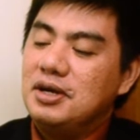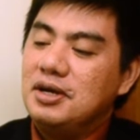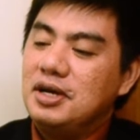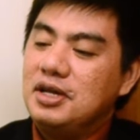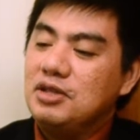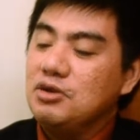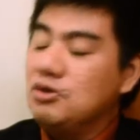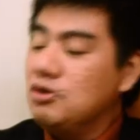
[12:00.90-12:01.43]

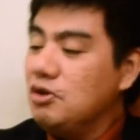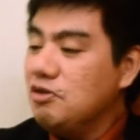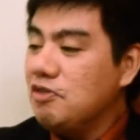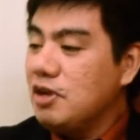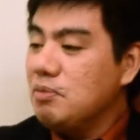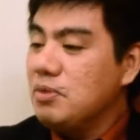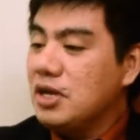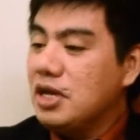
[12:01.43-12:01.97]
I don't know if
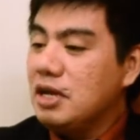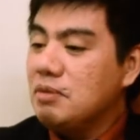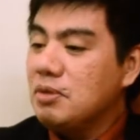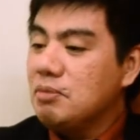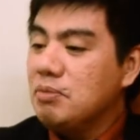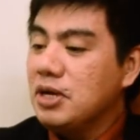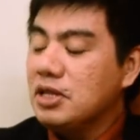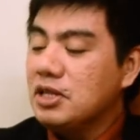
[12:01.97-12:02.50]
I became
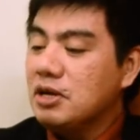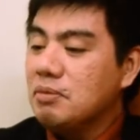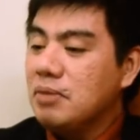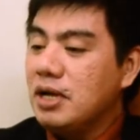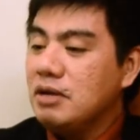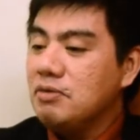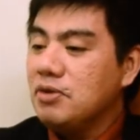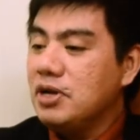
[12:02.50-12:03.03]
a better
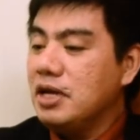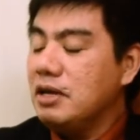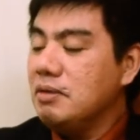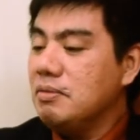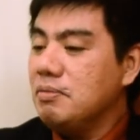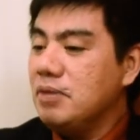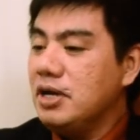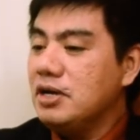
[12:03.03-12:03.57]
man when I
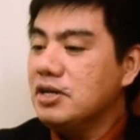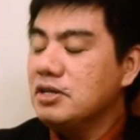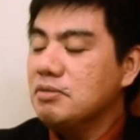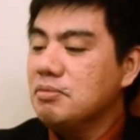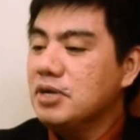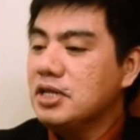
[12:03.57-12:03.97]
married,